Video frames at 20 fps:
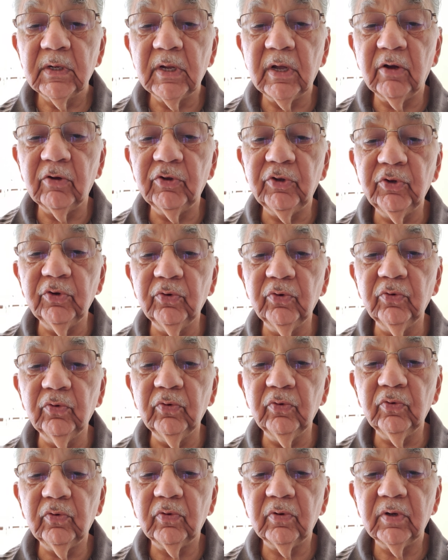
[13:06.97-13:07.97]
now
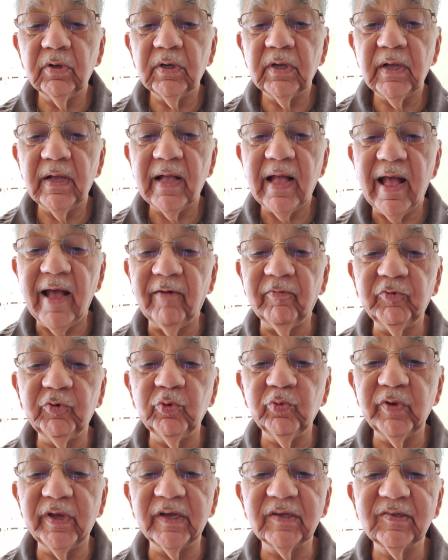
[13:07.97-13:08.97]
you have
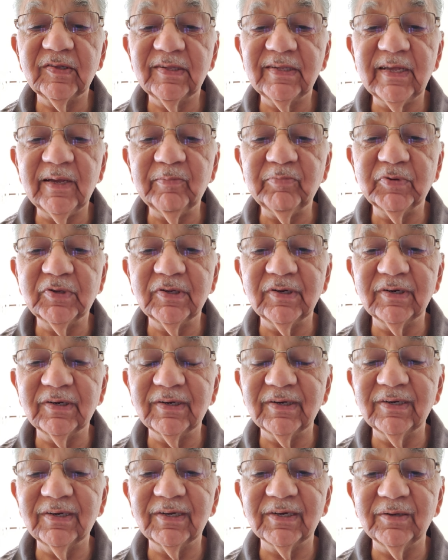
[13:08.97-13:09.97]
to accept
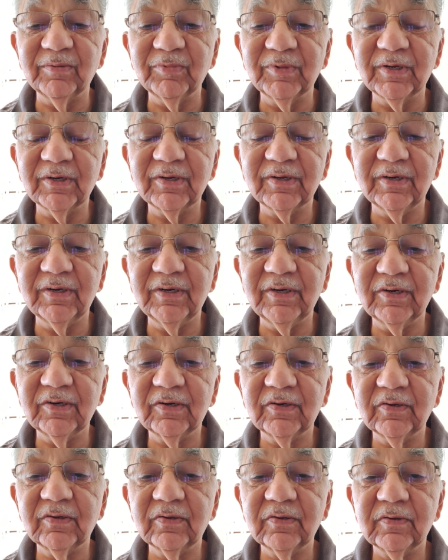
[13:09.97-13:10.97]
certain terms and
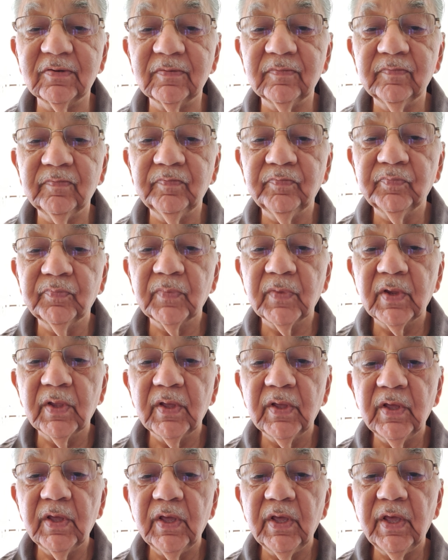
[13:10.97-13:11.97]
conditions.
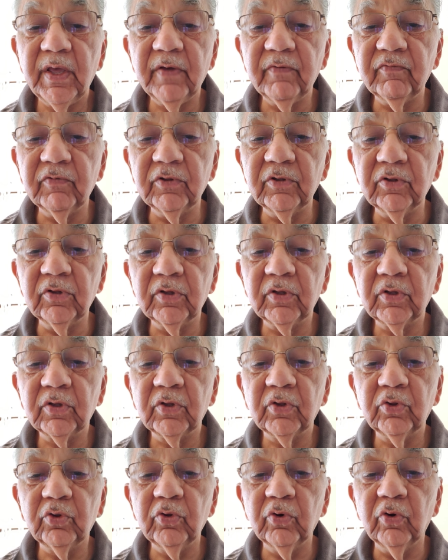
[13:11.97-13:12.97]

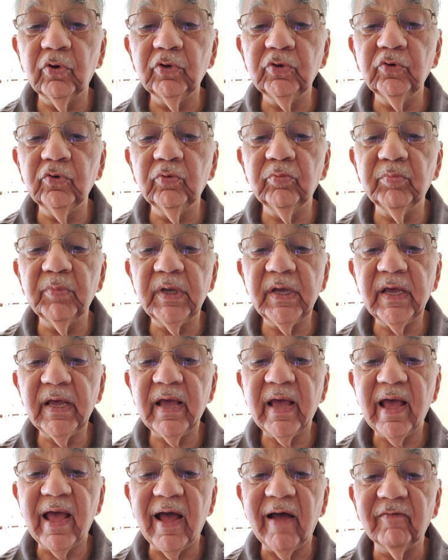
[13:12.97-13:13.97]
Even though you may
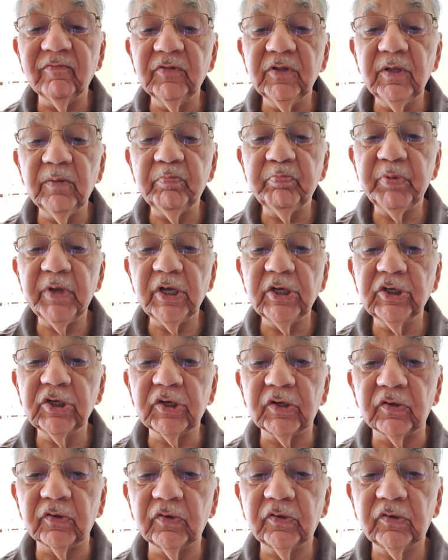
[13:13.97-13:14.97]
have the
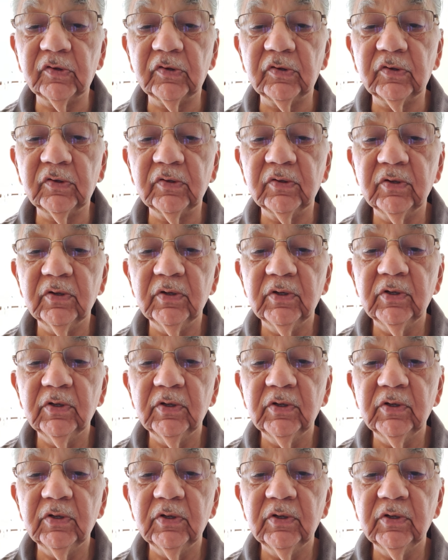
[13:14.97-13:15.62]
patience